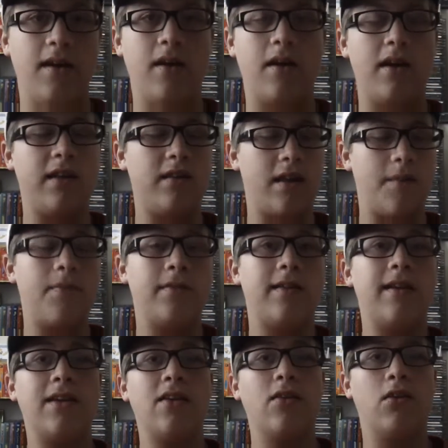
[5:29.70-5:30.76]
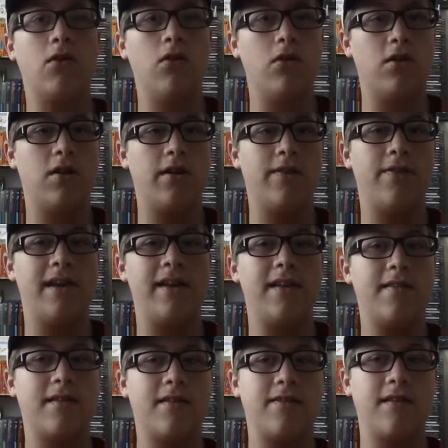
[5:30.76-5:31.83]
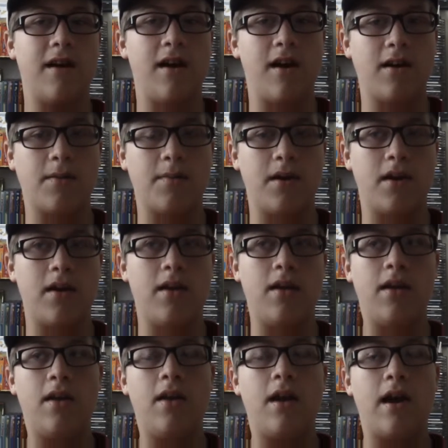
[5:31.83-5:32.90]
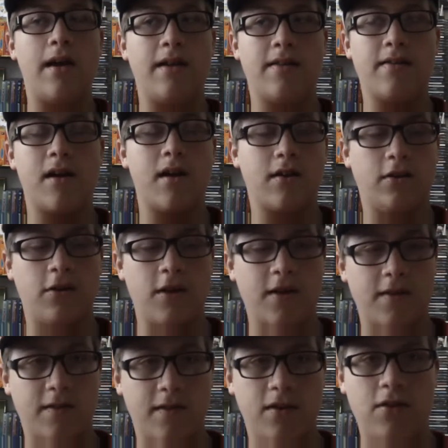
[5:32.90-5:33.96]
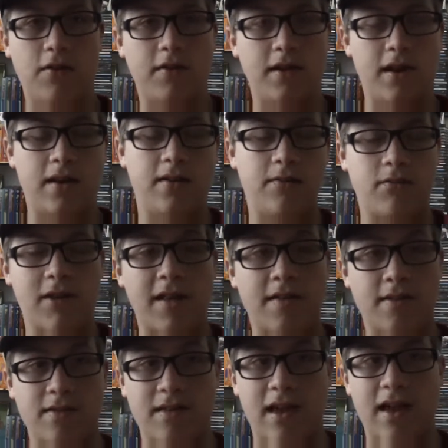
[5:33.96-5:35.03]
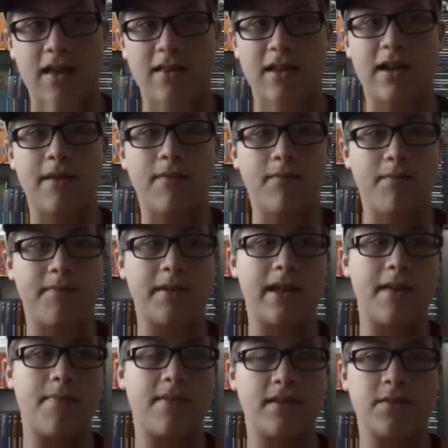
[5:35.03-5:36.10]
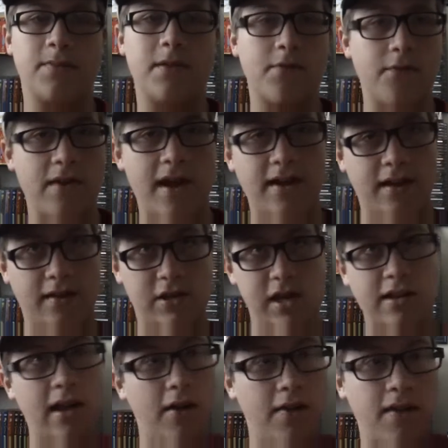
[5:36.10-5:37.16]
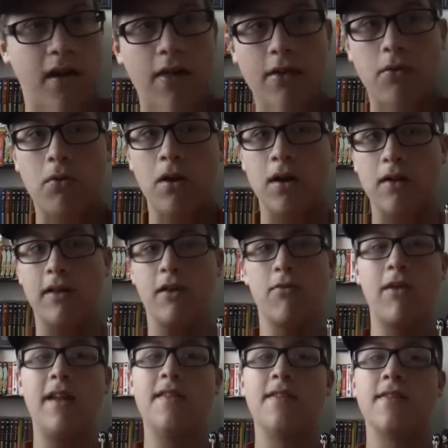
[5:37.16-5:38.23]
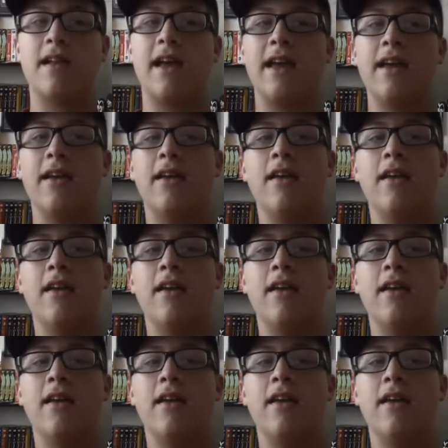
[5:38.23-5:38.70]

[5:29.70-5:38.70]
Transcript: in that particular order. Then I saw Dogma. I saw Clerks 2, and then Red State. And then I became such a big fan. I checked out his other work, like Red State.